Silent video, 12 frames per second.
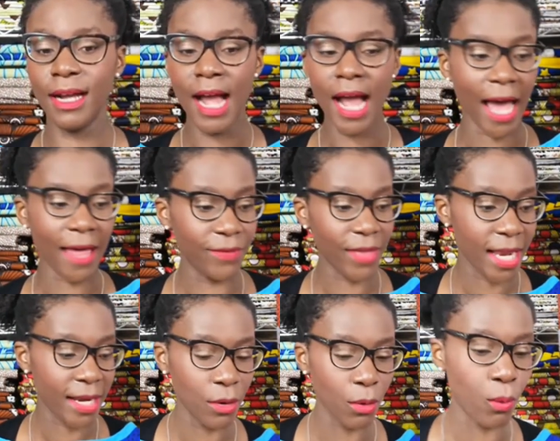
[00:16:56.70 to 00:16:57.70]
And
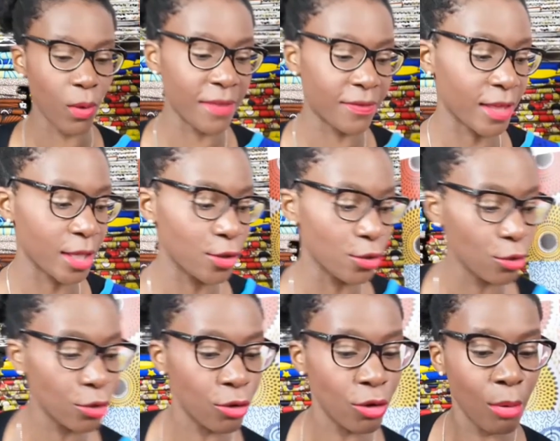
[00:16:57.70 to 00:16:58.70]
then with
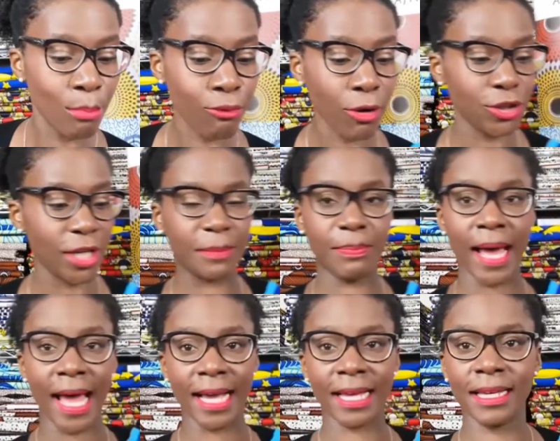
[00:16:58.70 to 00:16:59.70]
your project
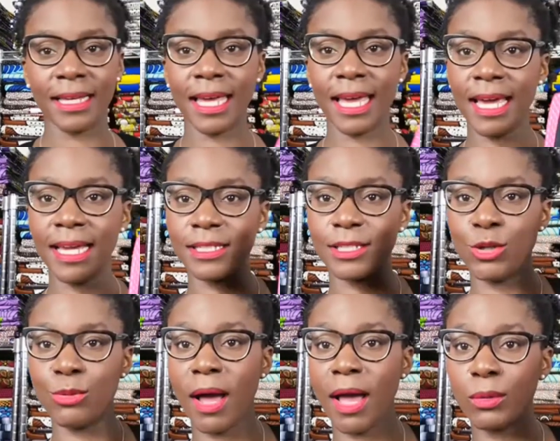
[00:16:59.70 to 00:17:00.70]
bag kit, you
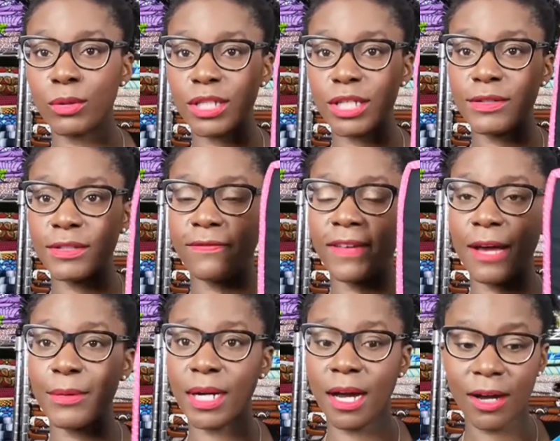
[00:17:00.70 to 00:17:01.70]
might want to use the flower
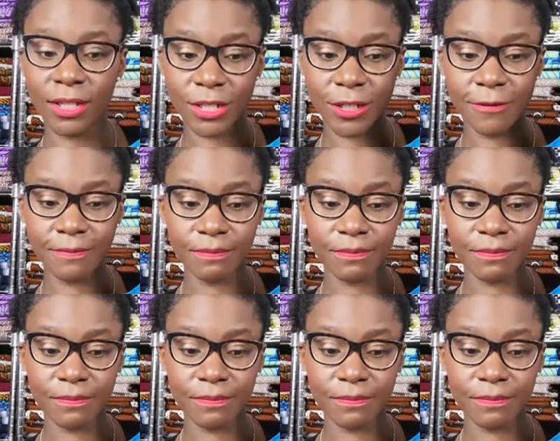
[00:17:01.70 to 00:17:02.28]
garden